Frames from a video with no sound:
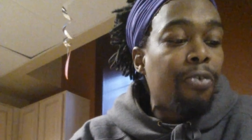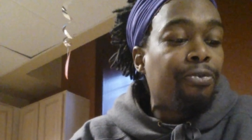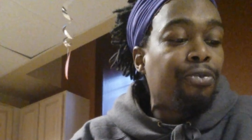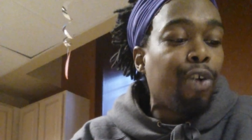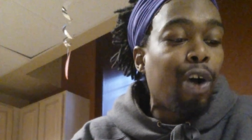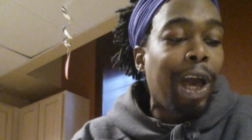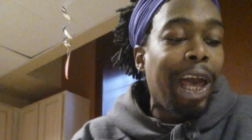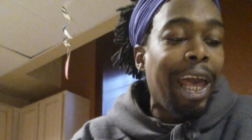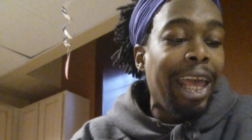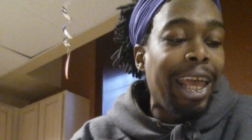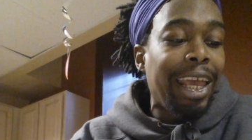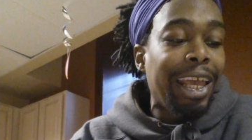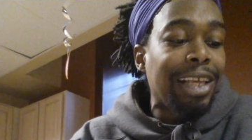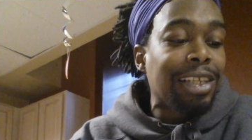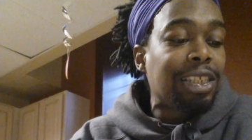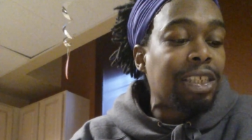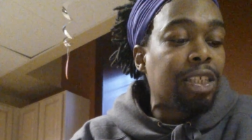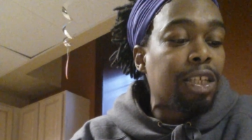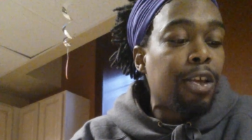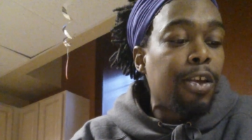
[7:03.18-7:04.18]
for
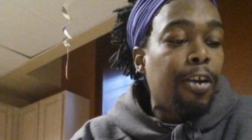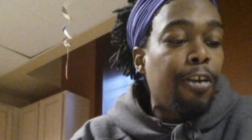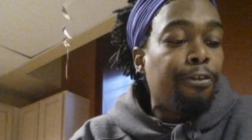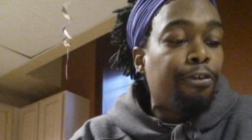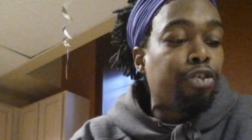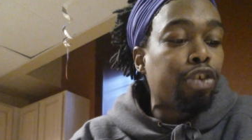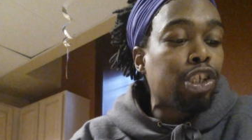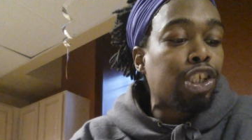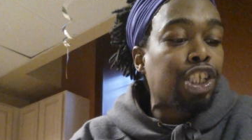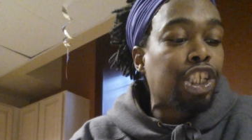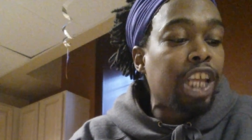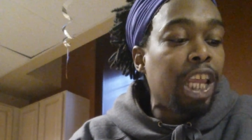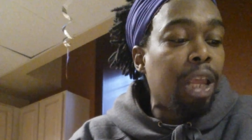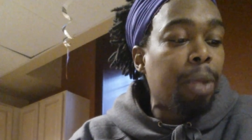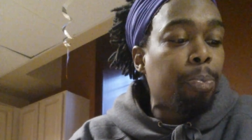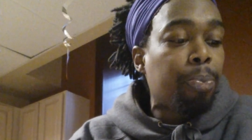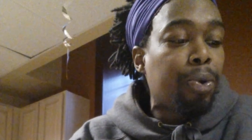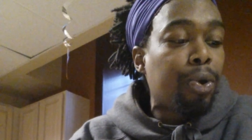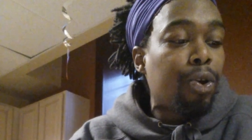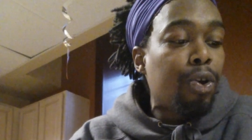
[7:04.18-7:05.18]
ass, for
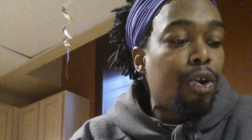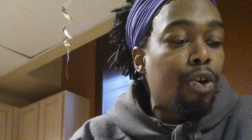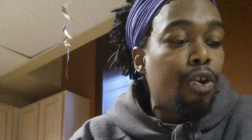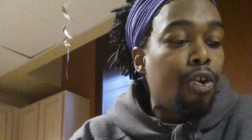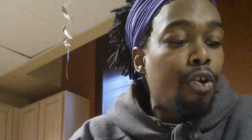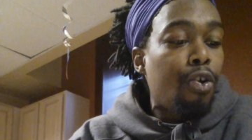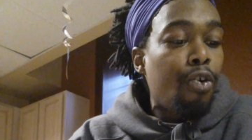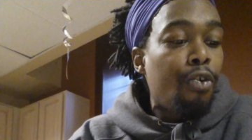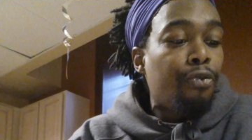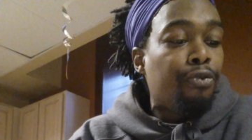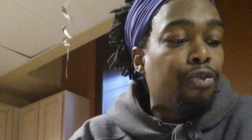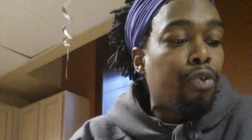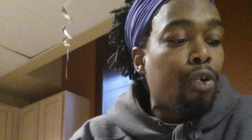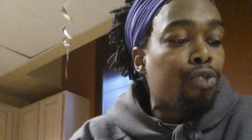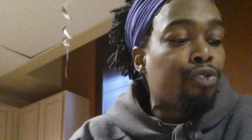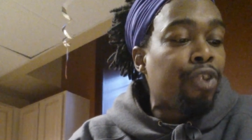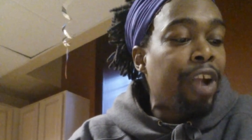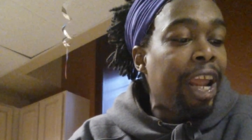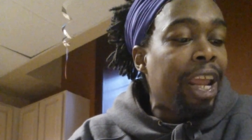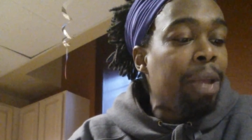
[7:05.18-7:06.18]
sheep,
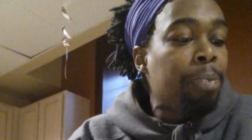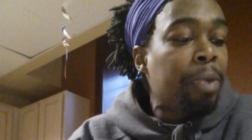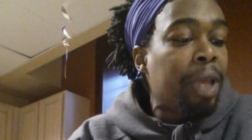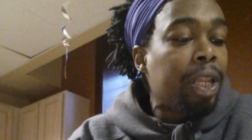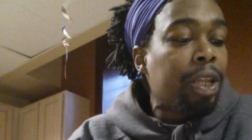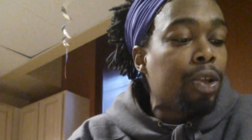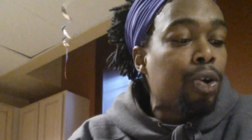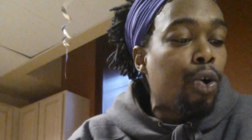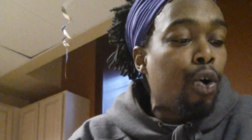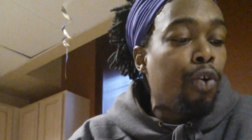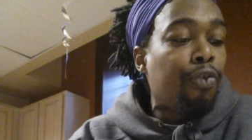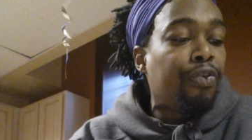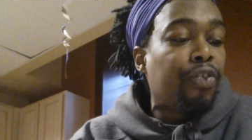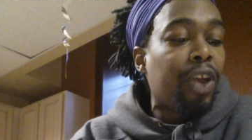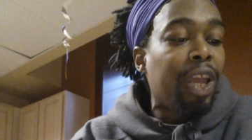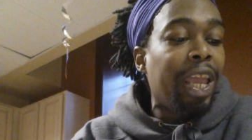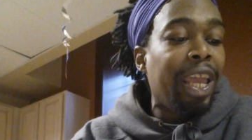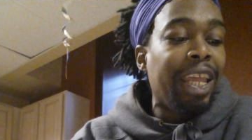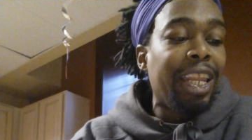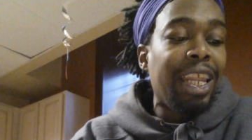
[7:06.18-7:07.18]
for raiment, or for
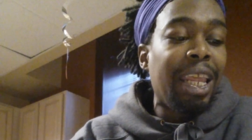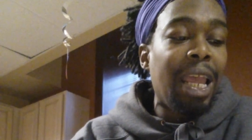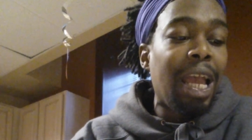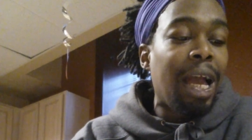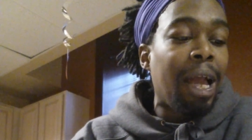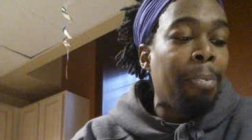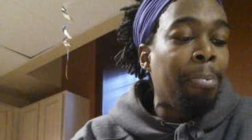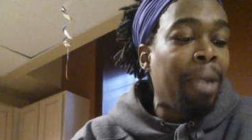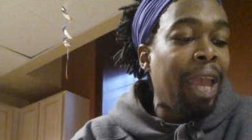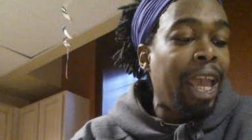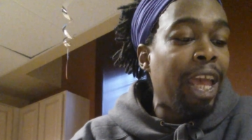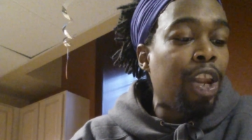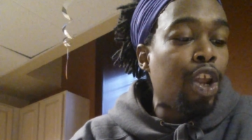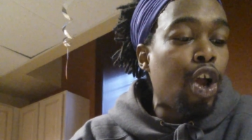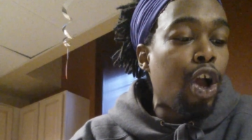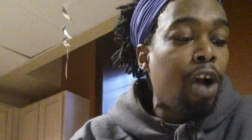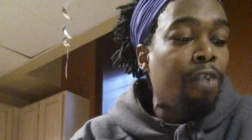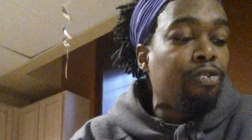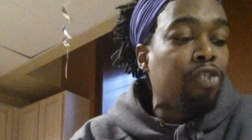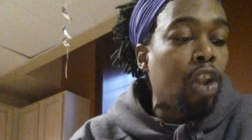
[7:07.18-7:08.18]
any
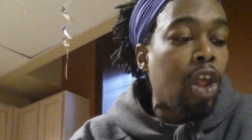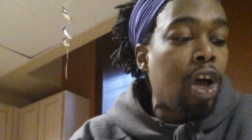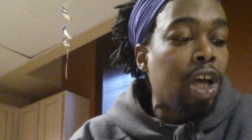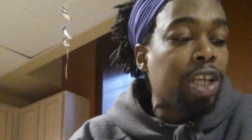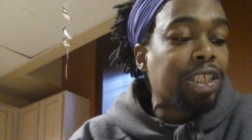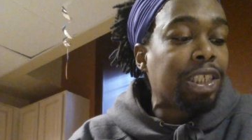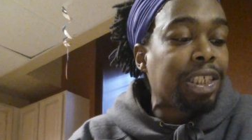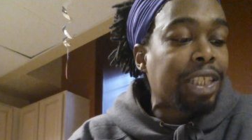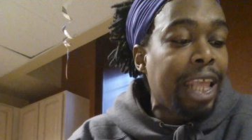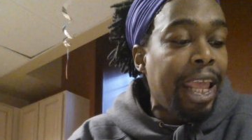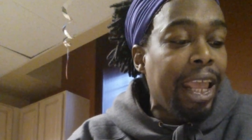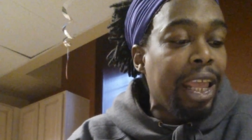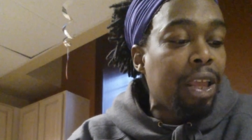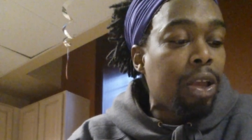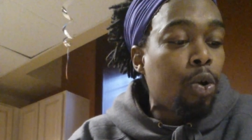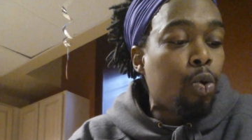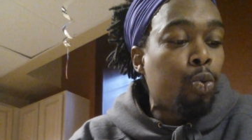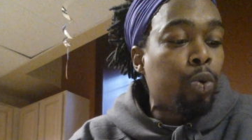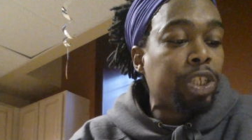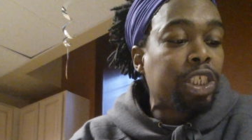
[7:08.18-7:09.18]
manner of lost
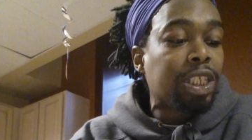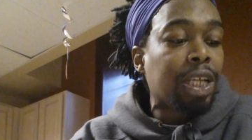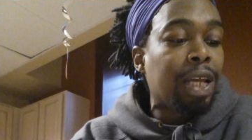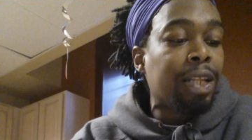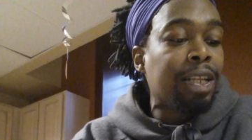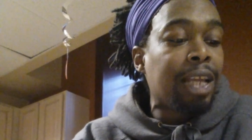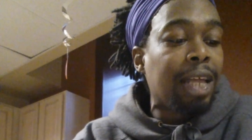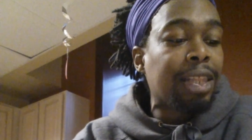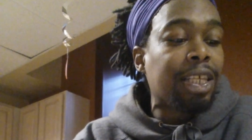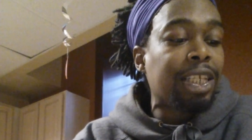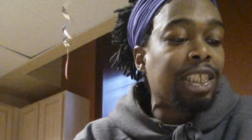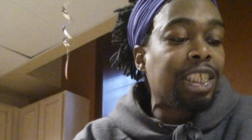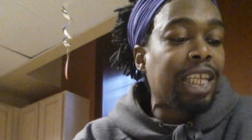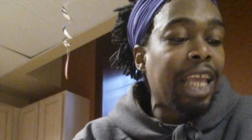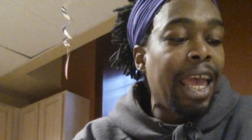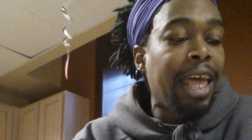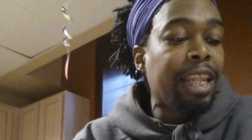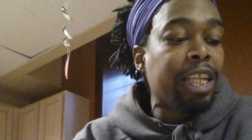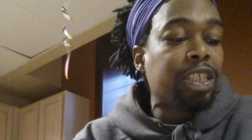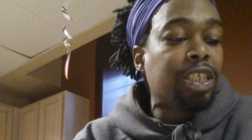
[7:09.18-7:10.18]
thing, which another
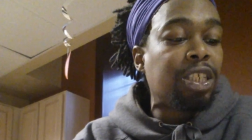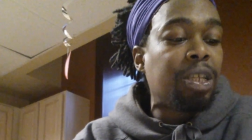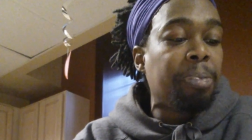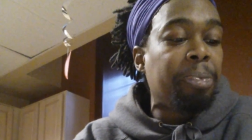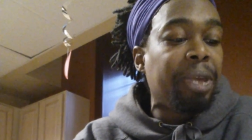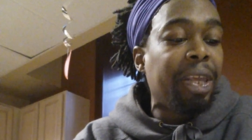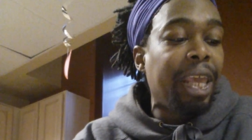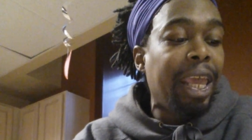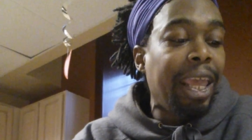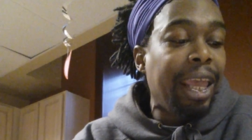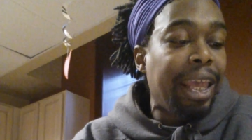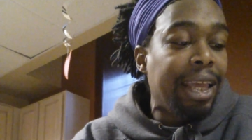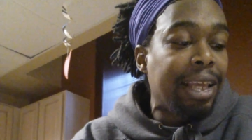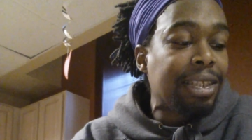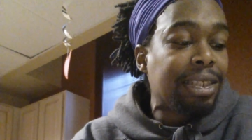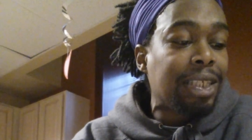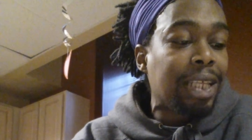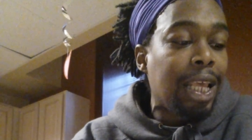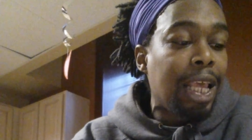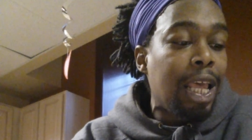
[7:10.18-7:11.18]
challenged to be
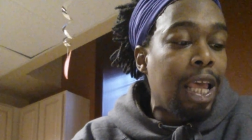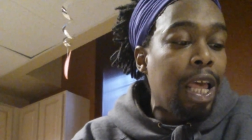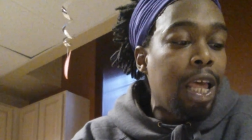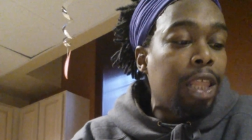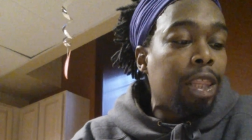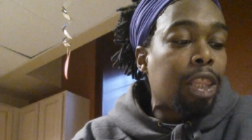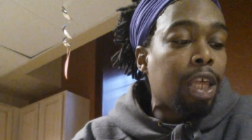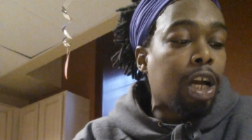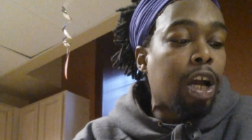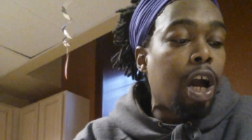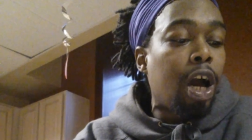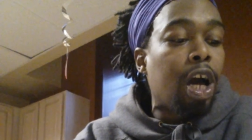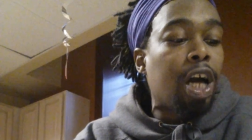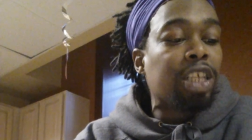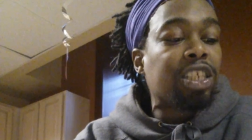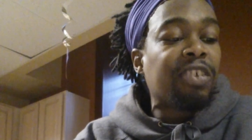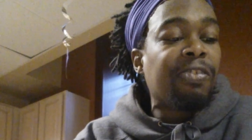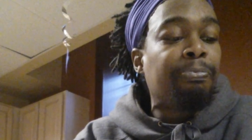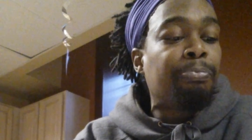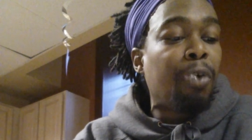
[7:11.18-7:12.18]
his, the
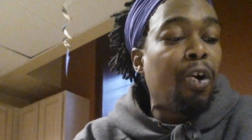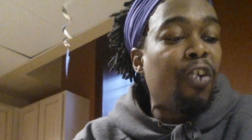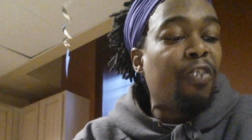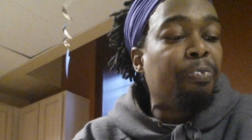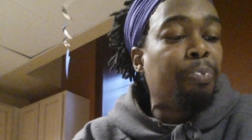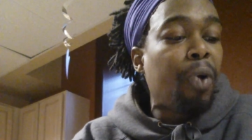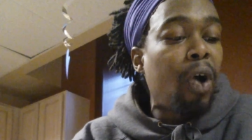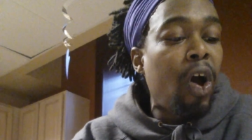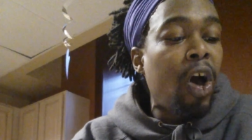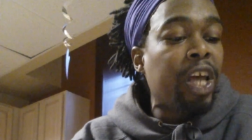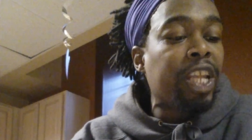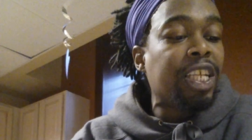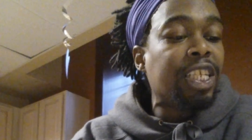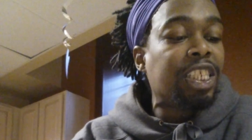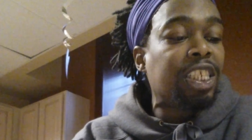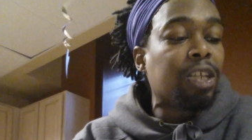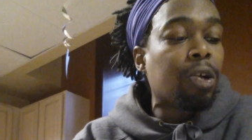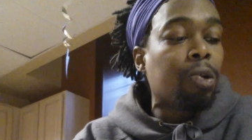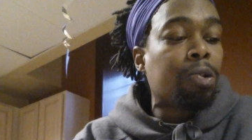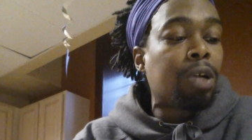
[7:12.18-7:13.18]
cause of both
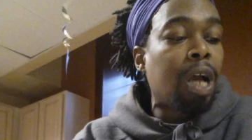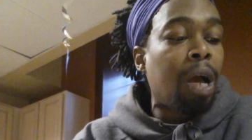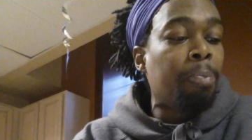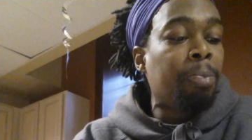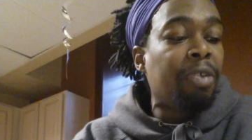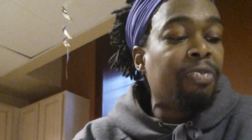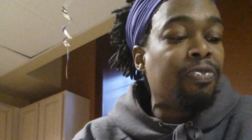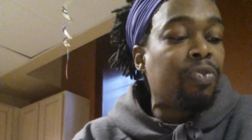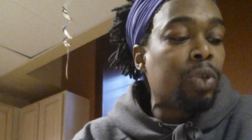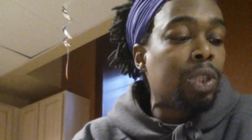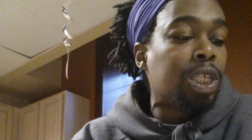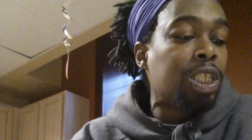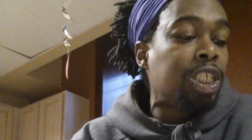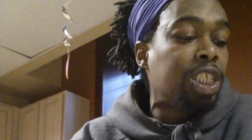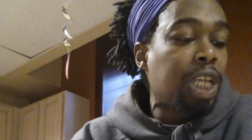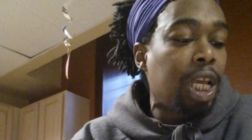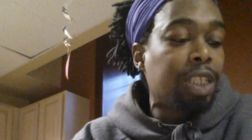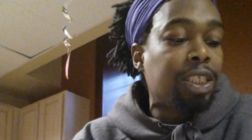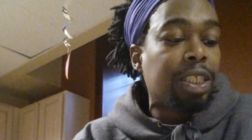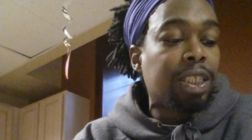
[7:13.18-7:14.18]
parties shall come before the
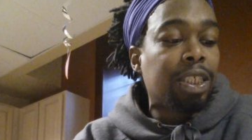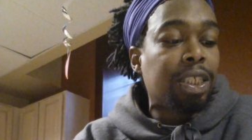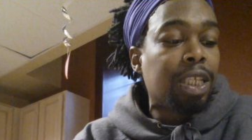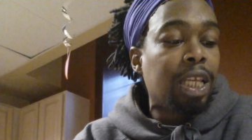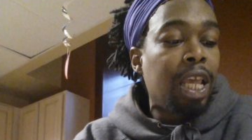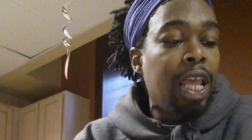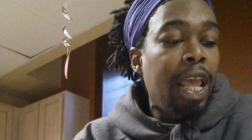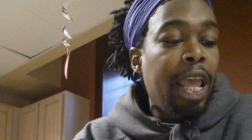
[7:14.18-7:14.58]
judges,